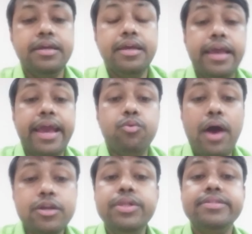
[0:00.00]
And
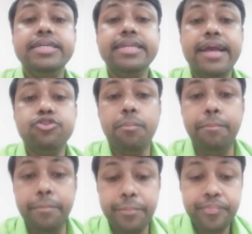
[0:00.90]
what we will see in case of
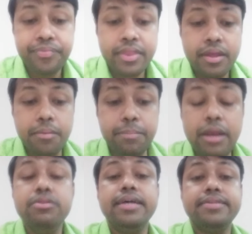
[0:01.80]

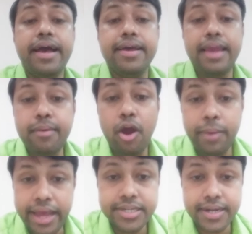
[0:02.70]
below the level of
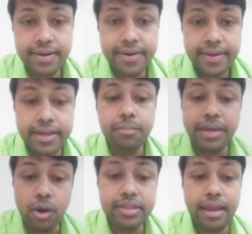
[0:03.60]
lesion,
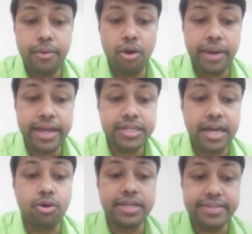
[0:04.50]
below the level of
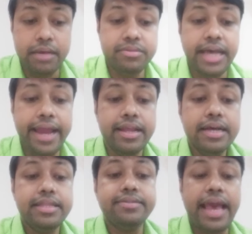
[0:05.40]
lesion on the same side,
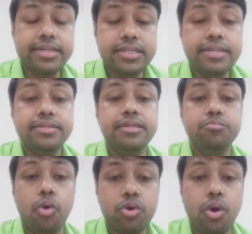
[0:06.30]
there is extensive
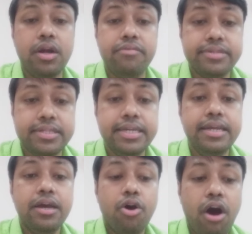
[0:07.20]
motor deficit
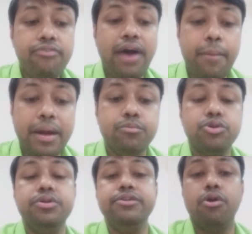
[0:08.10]
of upper
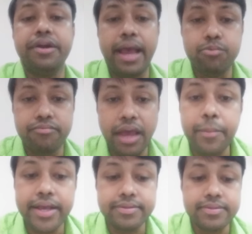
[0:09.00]
motor neuron type of
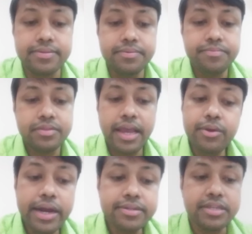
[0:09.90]
damage. Can
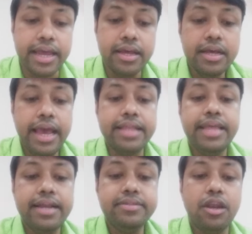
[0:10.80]
you understand? And
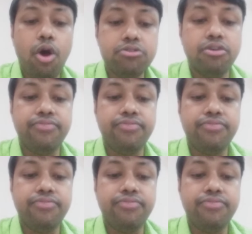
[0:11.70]
there is a loss of